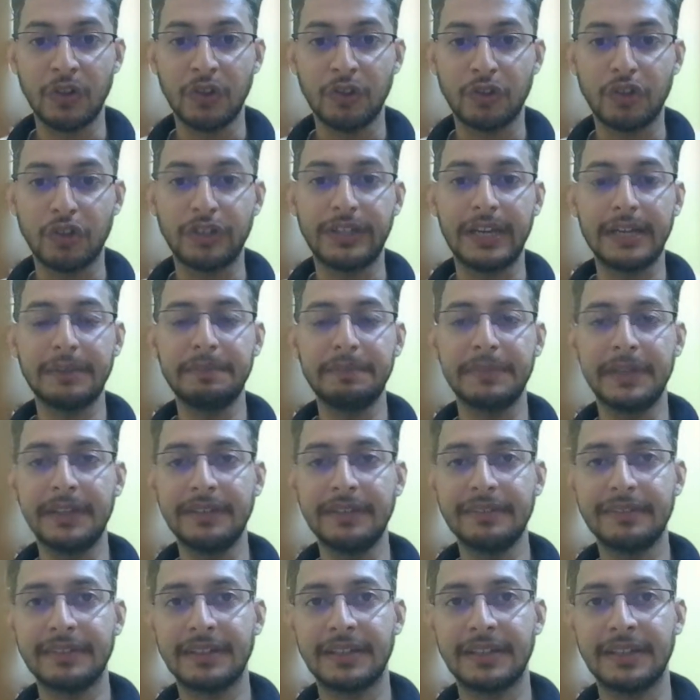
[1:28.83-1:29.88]
So that
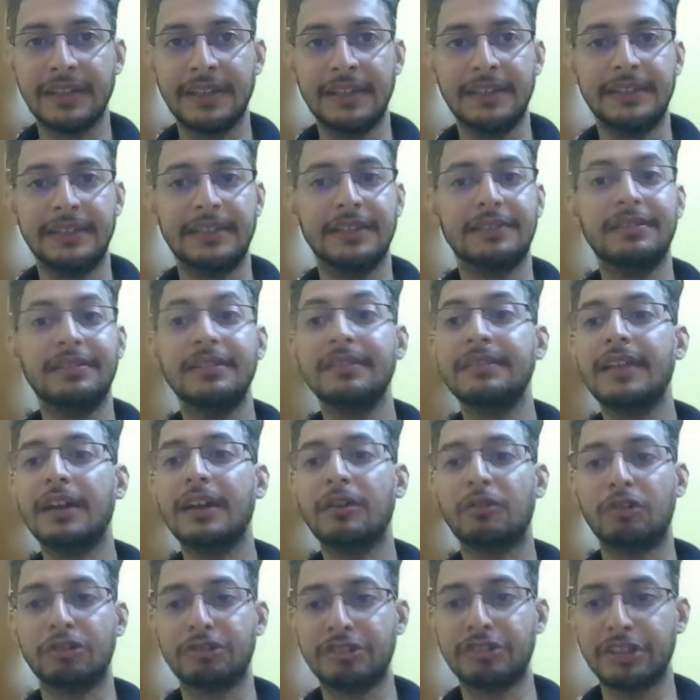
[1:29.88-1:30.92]
means this is the
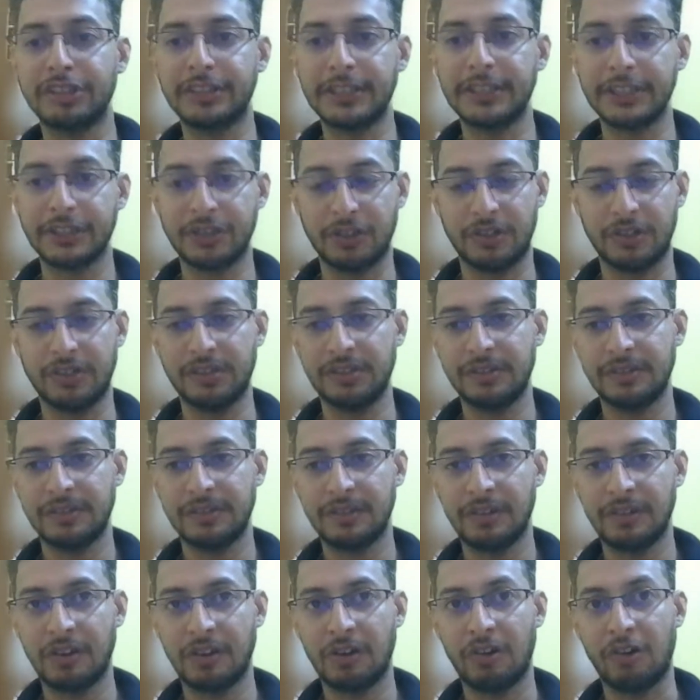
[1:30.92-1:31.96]
concentration
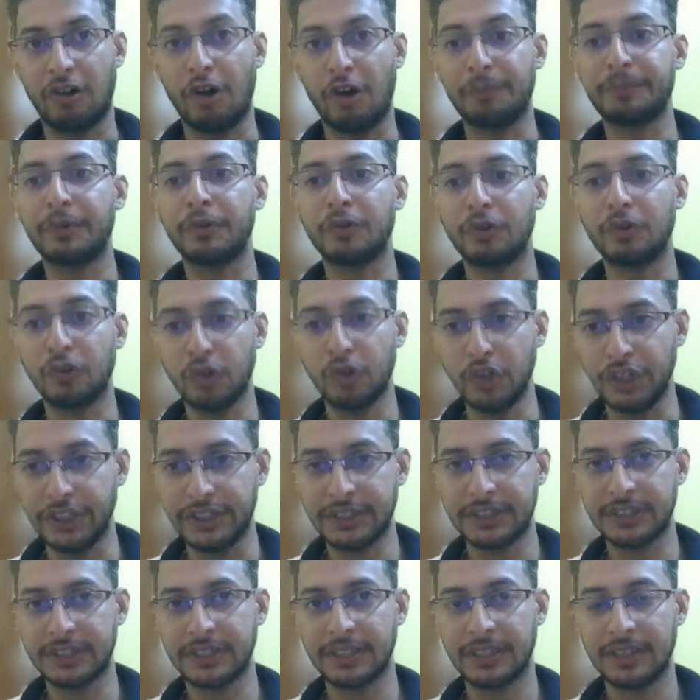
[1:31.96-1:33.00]
of
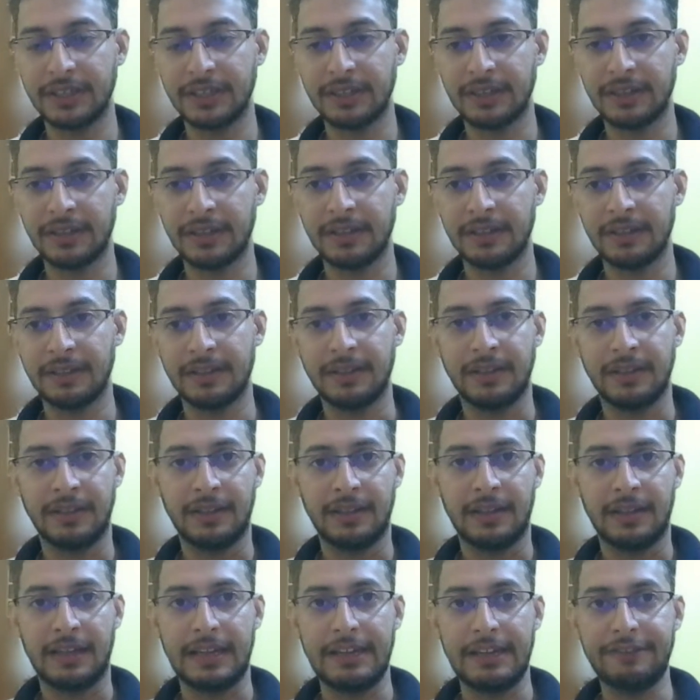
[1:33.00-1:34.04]
which,
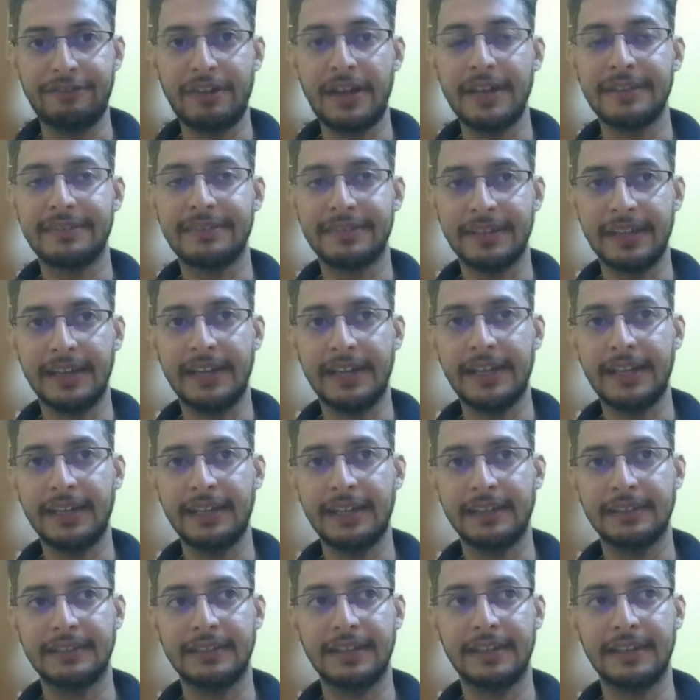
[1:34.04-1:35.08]
if I say
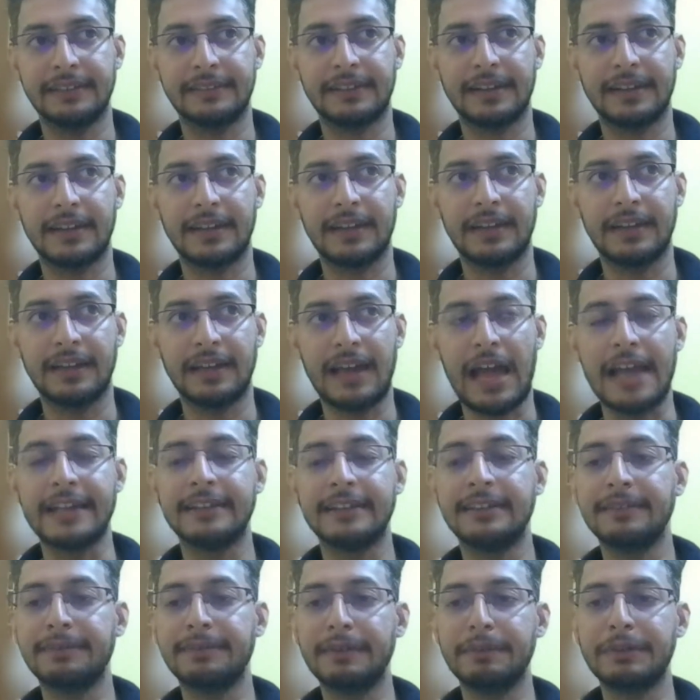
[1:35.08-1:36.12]
that uh,
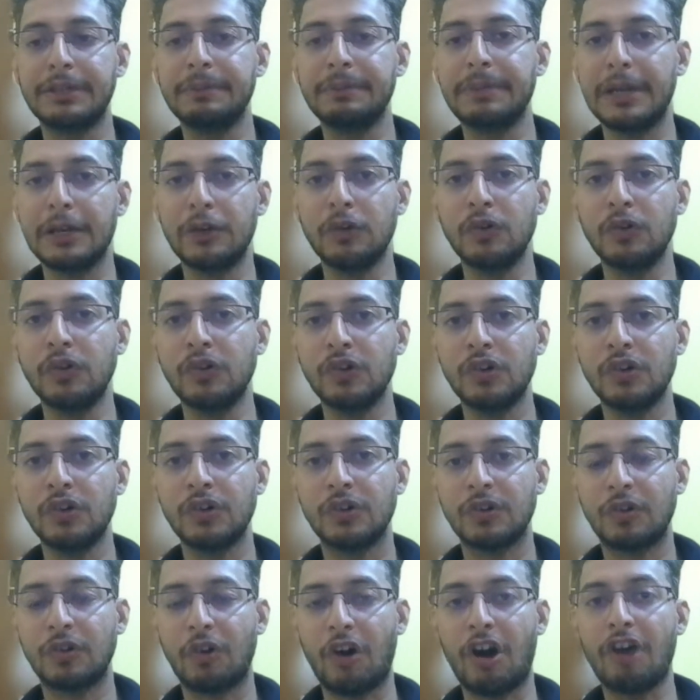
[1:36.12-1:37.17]
IC50 value
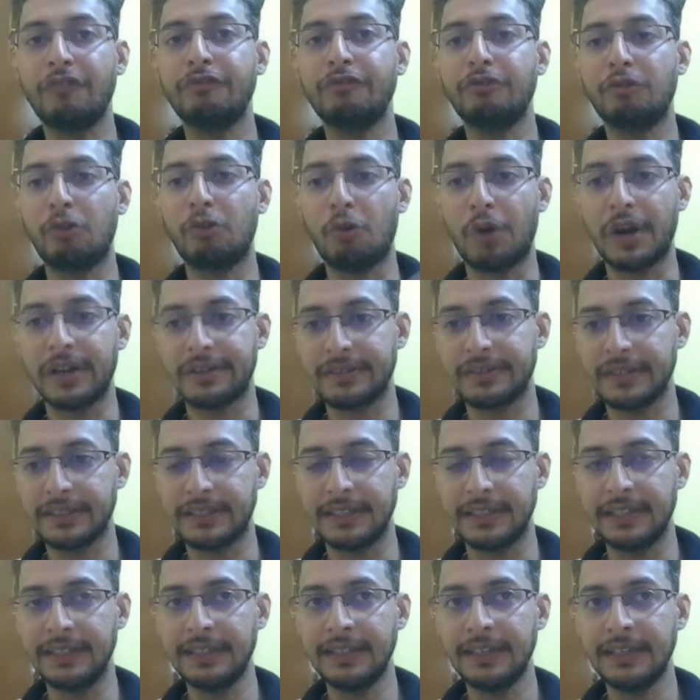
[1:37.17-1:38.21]
of
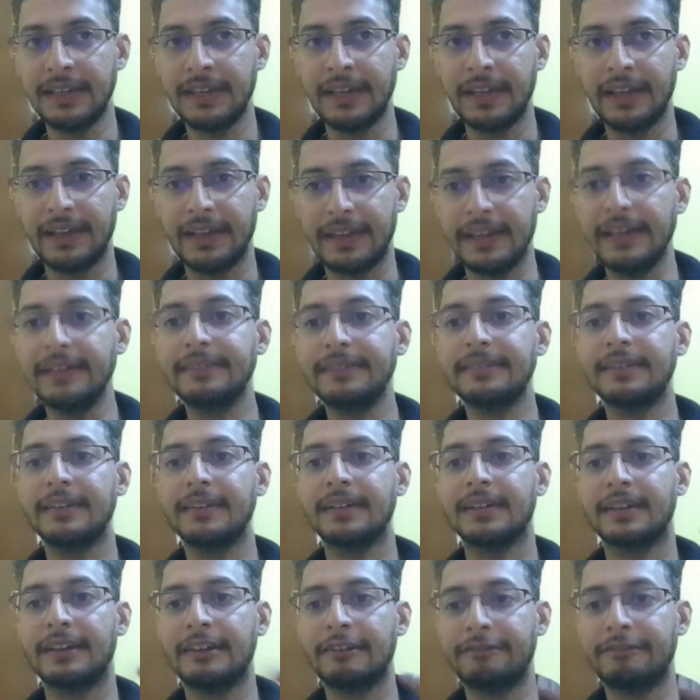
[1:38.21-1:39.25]
quercetin is
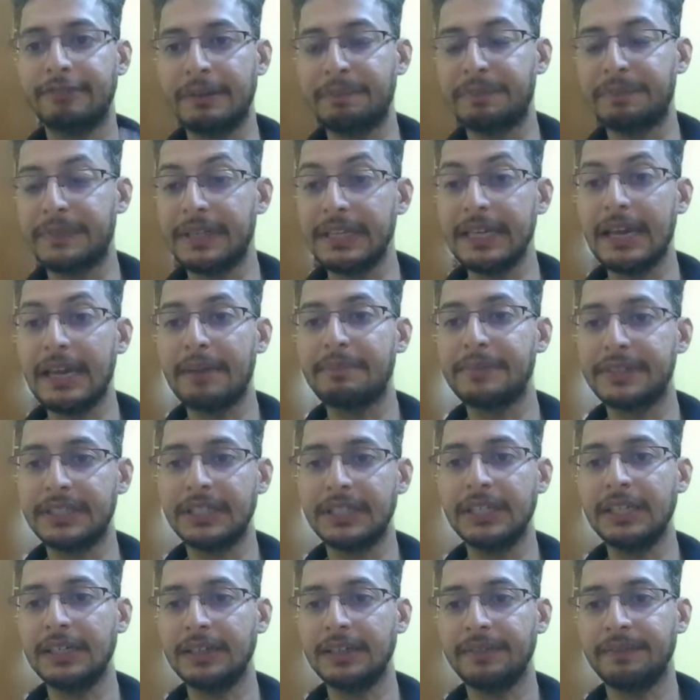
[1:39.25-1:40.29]
50
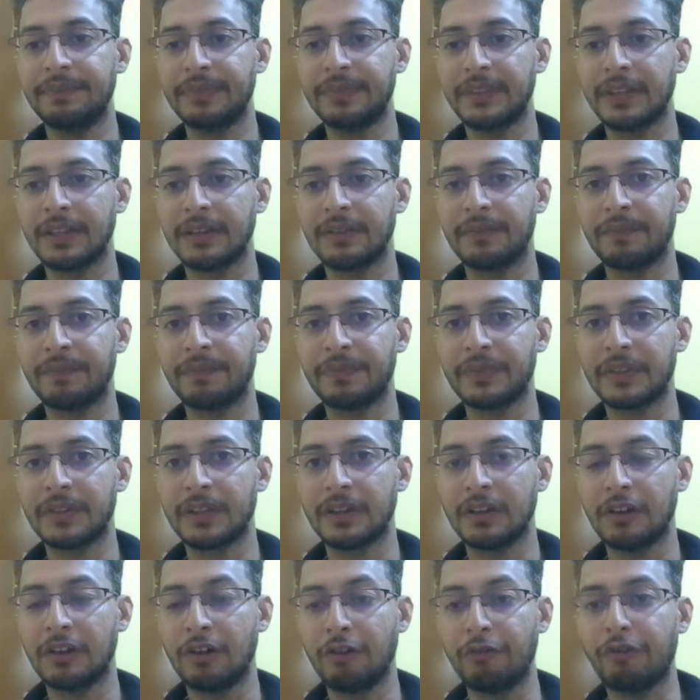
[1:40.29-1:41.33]
mg
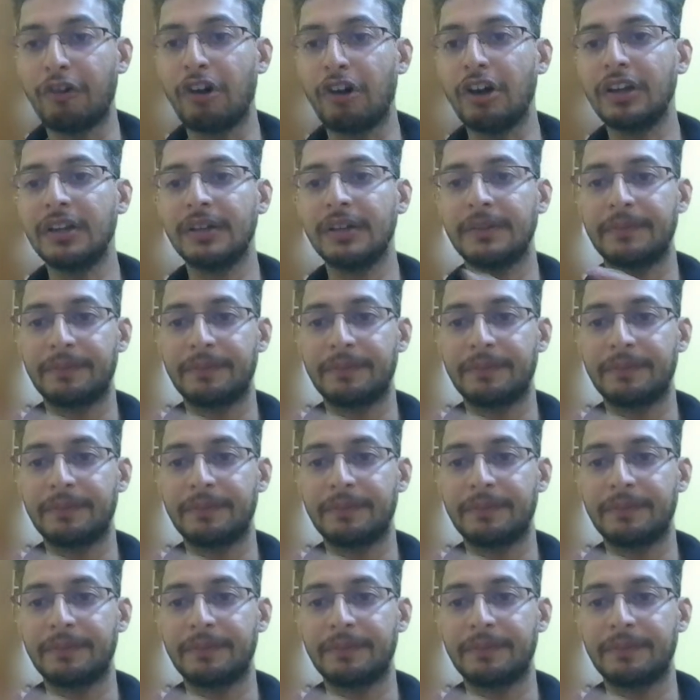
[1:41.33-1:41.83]
for